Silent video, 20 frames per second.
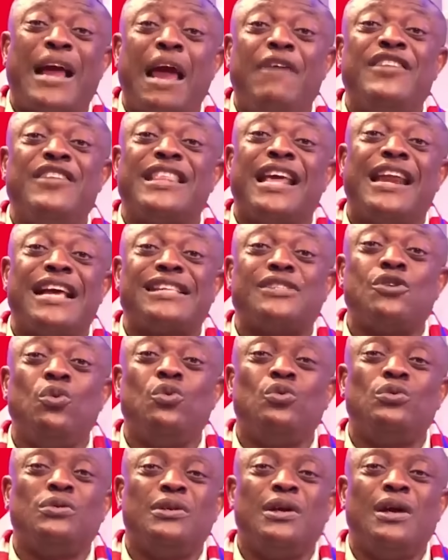Kevin Taylor
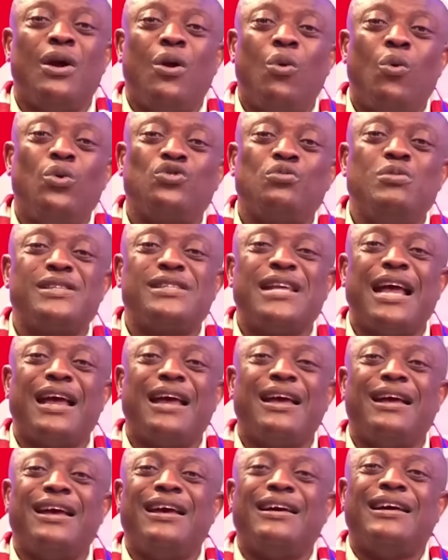so what me
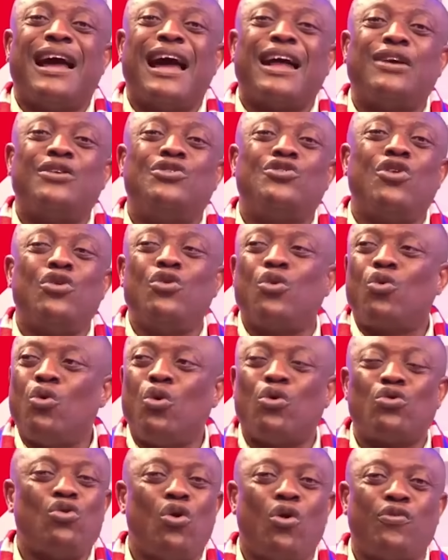say I don't know
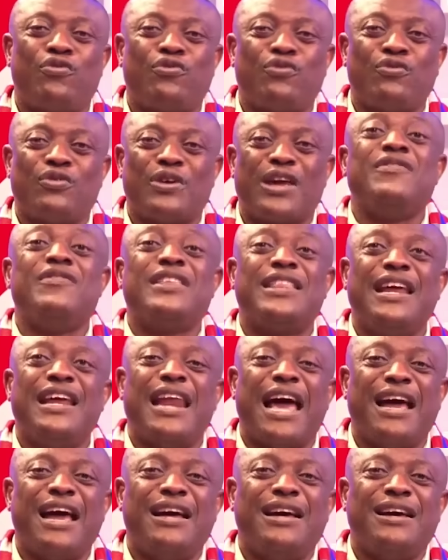come rough Kevin
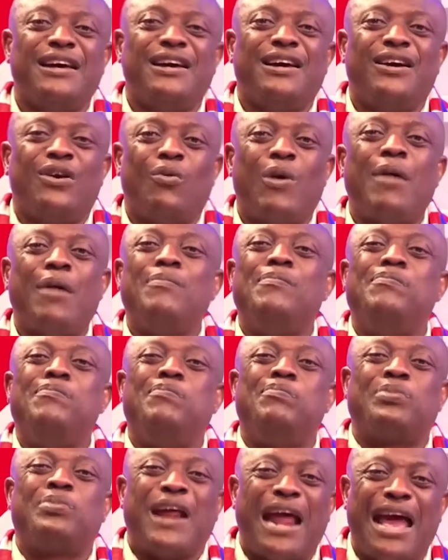Taylor wa
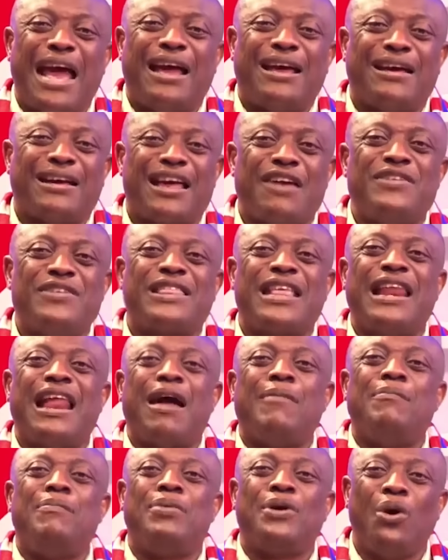bre Kevin
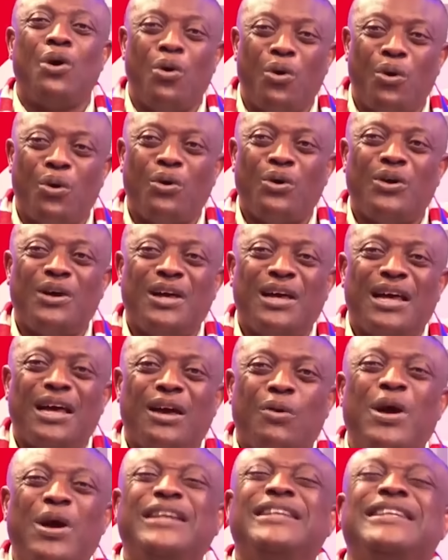Taylor bro
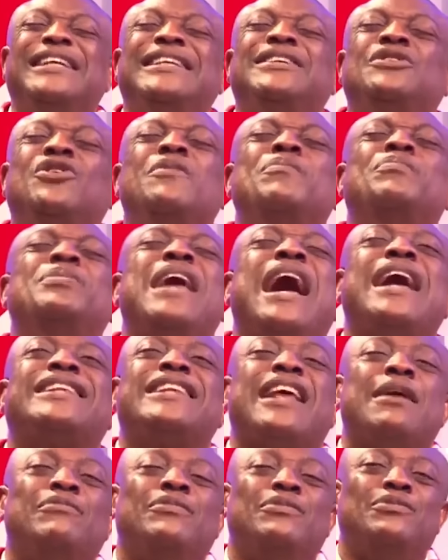we did obi
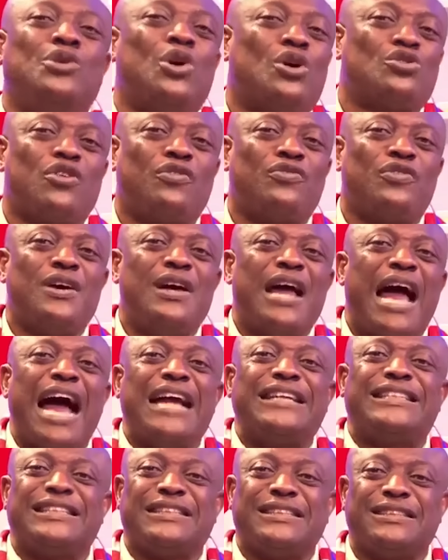atem because of
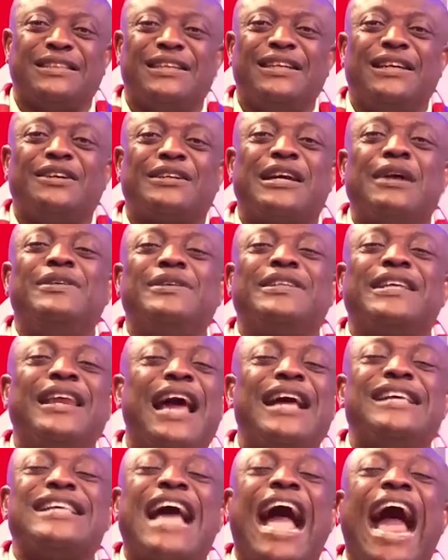hunting
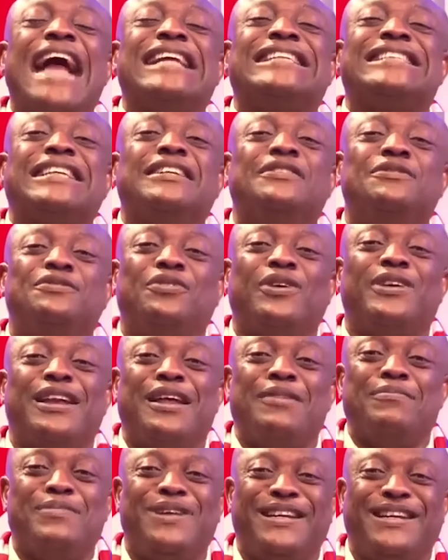Kemitela is hunting for the